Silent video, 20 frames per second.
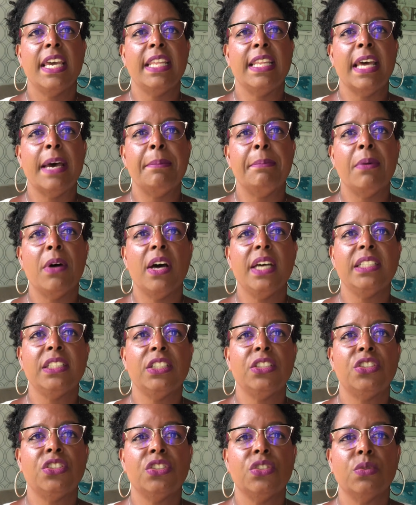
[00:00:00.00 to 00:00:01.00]
and that
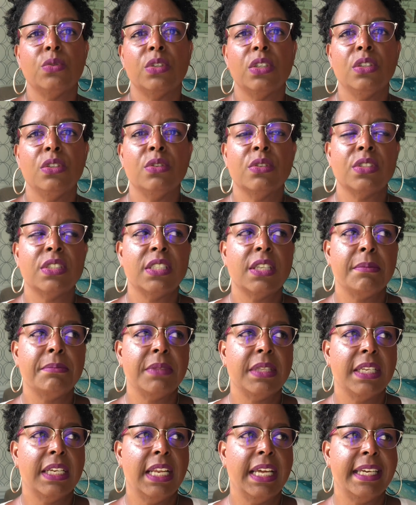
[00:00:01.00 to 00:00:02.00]
bondage sort of looks
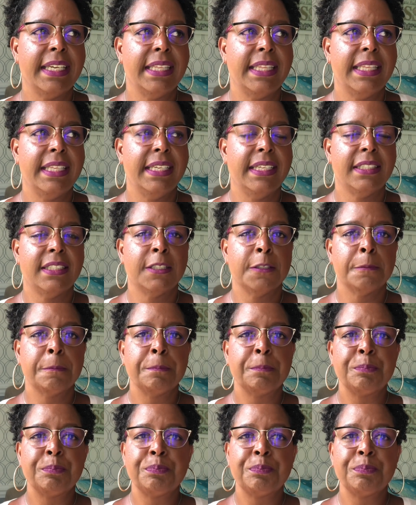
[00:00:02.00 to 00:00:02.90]
something like this